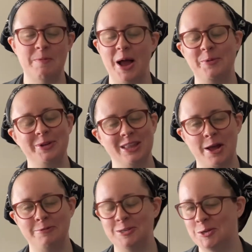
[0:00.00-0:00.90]
I would
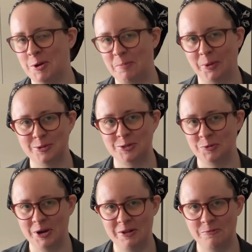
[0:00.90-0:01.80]
love to do a personal
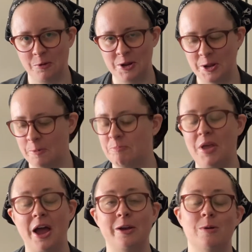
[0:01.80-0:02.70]
reading for you.
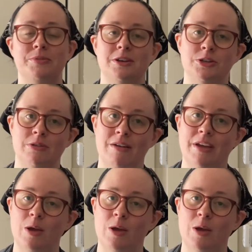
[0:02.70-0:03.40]
I hope that you have a